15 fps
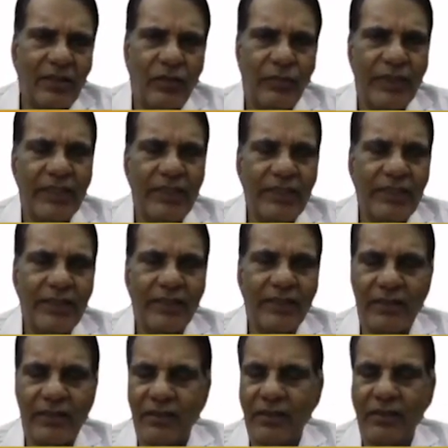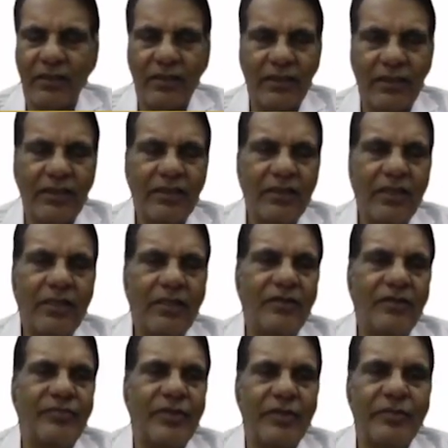when the retinal
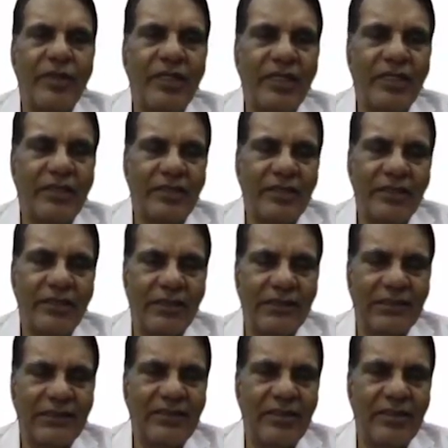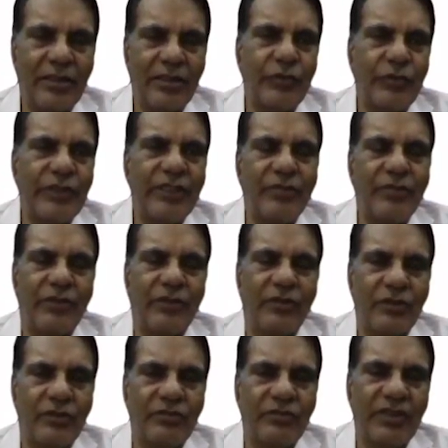nerve fiber layer thickness is reducing
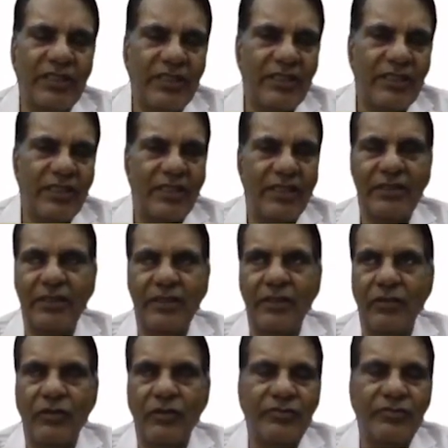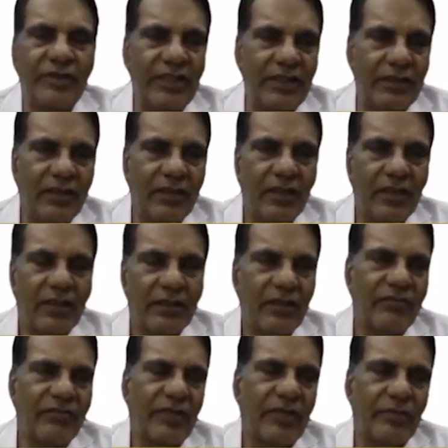because of the degeneration of the
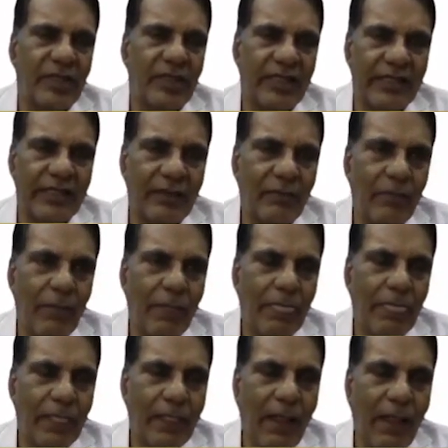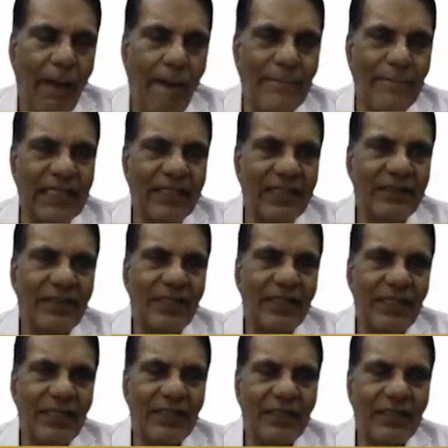nerve fiber layer, But in
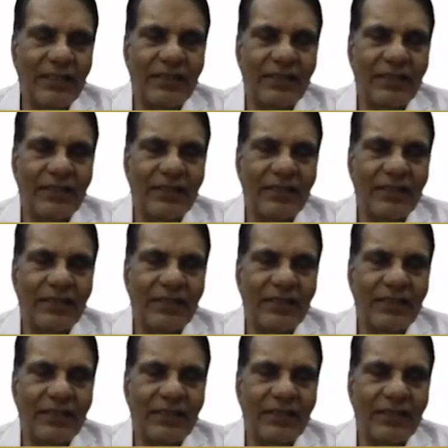that, there